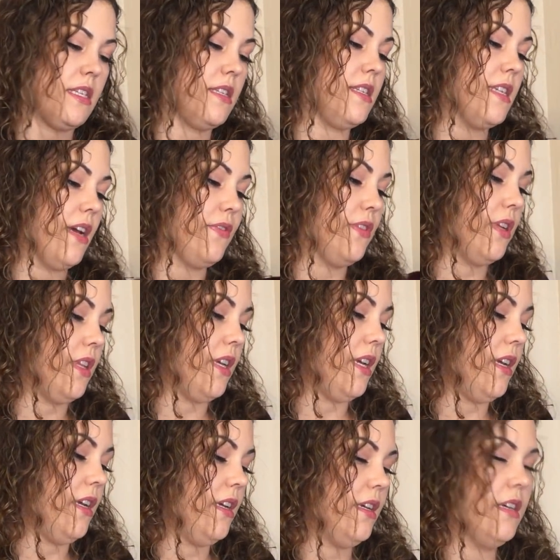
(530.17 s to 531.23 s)
is
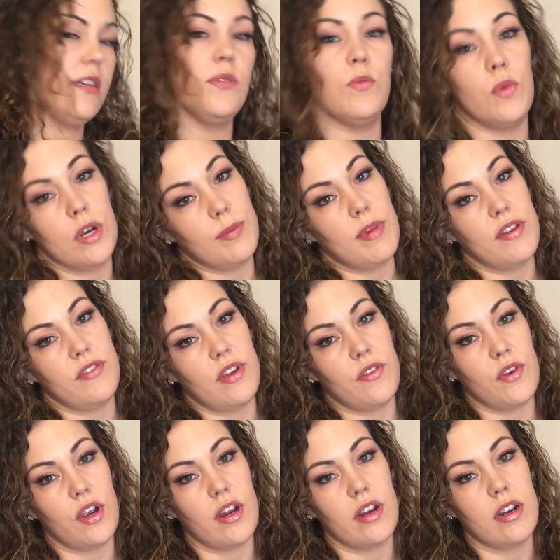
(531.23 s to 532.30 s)
definitely one of my
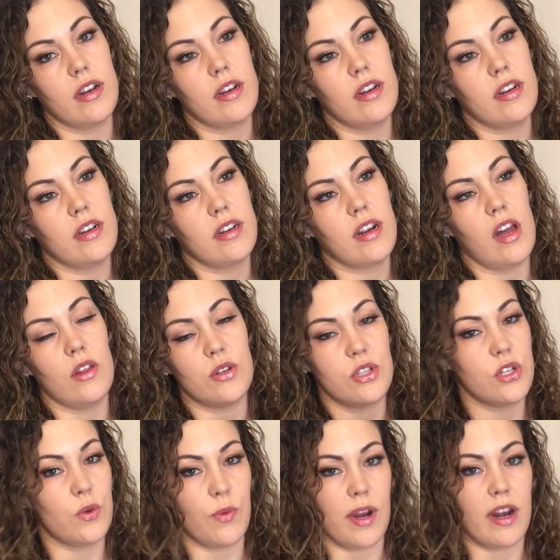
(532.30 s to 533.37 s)
favorite
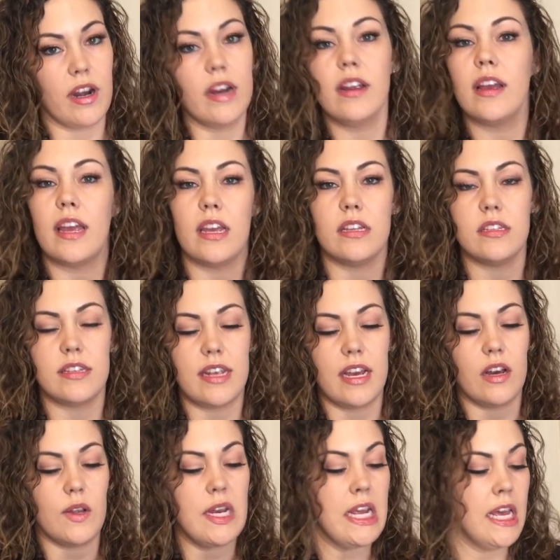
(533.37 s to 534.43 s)
colors to wear, hands
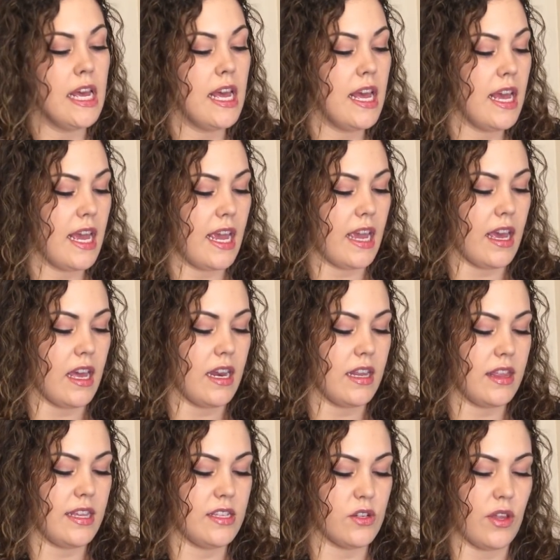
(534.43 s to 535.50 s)
down.
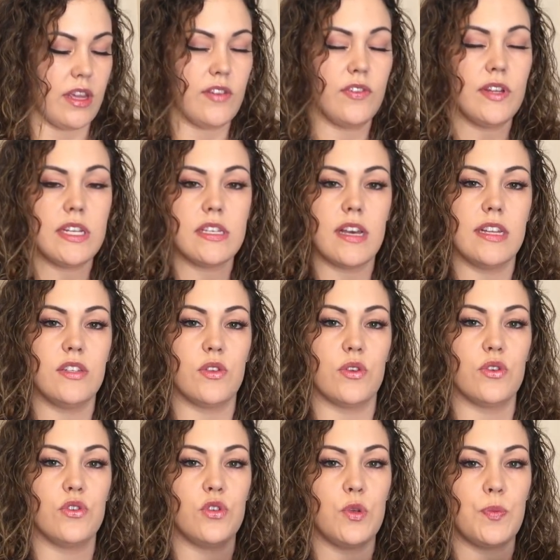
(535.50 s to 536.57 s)
And these are like fleece lined, so
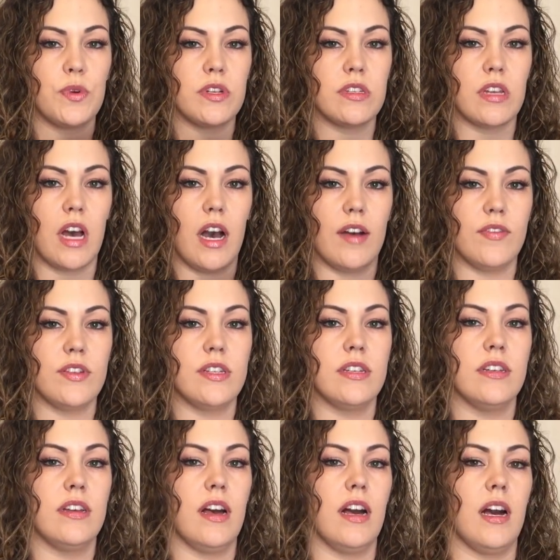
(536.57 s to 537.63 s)
they're super soft.
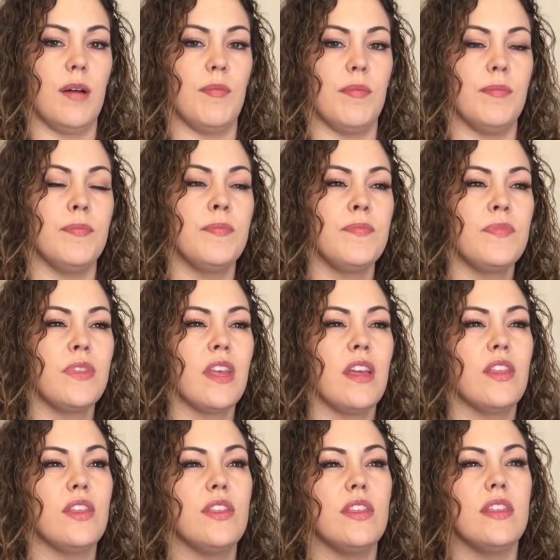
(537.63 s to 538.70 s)

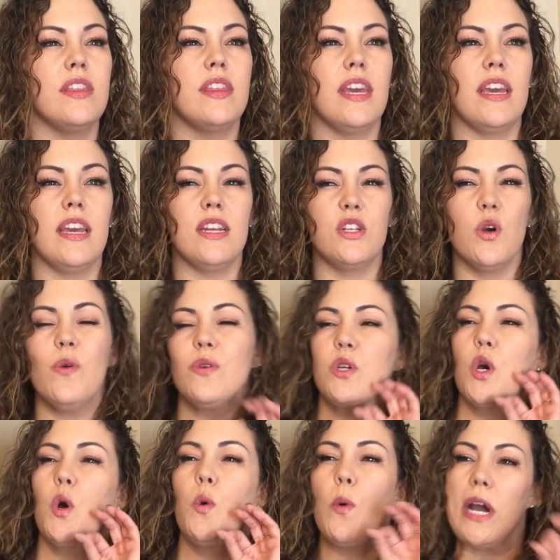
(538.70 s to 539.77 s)
They don't
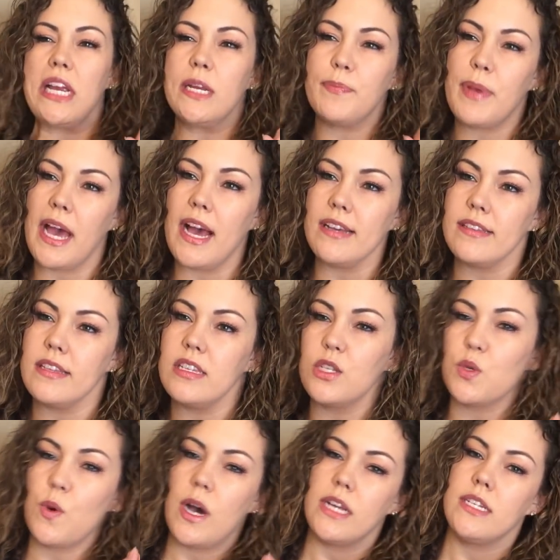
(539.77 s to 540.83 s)
quite pass the
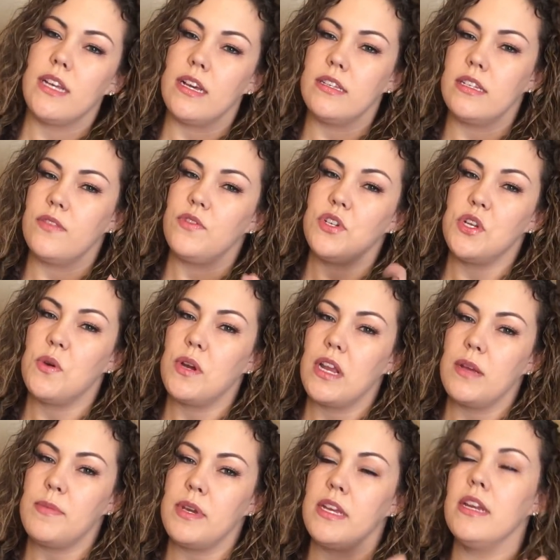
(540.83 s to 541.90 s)
squat test, if you know what
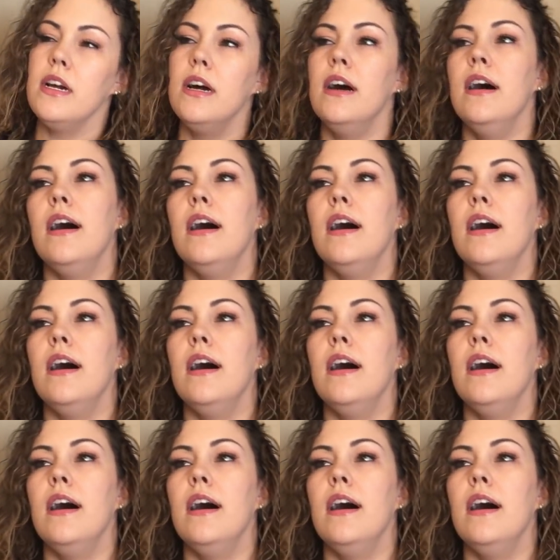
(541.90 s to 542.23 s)
I mean.